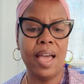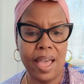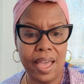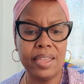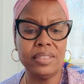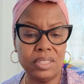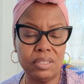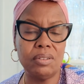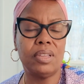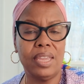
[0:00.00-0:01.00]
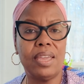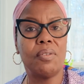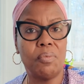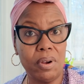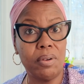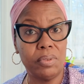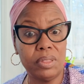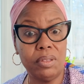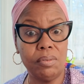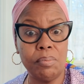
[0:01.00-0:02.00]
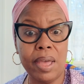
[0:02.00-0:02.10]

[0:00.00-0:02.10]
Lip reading: I still can work with you.